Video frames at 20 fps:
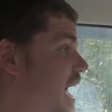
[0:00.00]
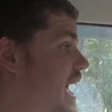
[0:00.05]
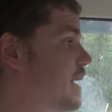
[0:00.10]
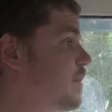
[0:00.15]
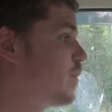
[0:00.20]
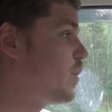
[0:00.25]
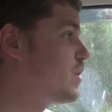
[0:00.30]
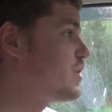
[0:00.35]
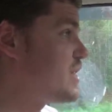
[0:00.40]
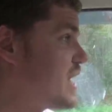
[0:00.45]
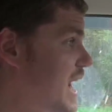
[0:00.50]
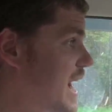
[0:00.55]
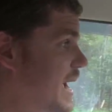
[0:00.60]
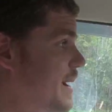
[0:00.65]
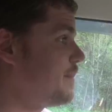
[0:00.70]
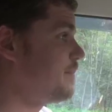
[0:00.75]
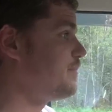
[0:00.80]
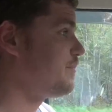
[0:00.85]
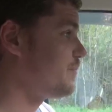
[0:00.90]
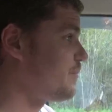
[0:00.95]
I had more
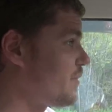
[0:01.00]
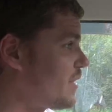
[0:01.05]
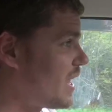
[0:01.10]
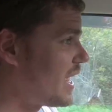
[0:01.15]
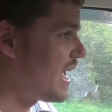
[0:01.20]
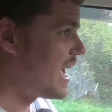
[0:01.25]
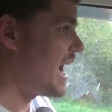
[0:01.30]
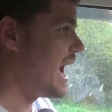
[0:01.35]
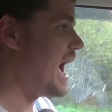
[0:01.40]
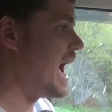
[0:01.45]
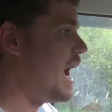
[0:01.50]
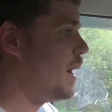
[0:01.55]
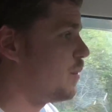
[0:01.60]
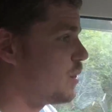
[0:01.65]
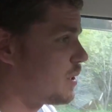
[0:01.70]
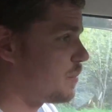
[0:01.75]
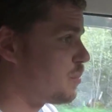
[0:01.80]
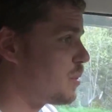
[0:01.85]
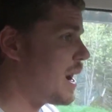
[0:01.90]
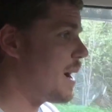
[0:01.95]
time, I
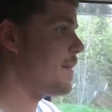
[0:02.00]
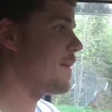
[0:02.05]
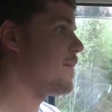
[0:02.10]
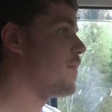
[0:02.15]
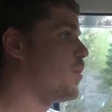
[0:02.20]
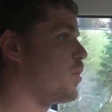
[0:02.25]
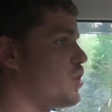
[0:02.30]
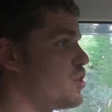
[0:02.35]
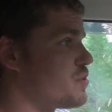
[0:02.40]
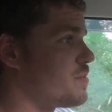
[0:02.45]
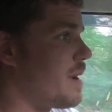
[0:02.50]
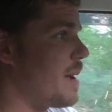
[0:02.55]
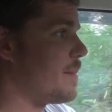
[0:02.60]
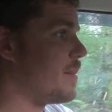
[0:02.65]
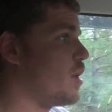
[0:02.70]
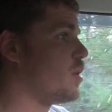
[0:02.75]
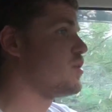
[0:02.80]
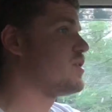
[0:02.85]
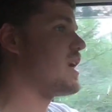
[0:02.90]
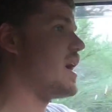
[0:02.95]
would have probably portaged my
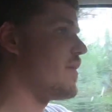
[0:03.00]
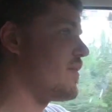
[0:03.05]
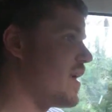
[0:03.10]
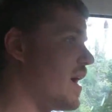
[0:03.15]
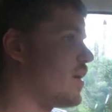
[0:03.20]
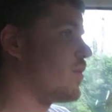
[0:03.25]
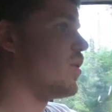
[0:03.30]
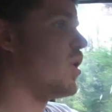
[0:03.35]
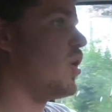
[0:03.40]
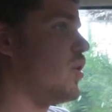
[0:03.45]
boat down that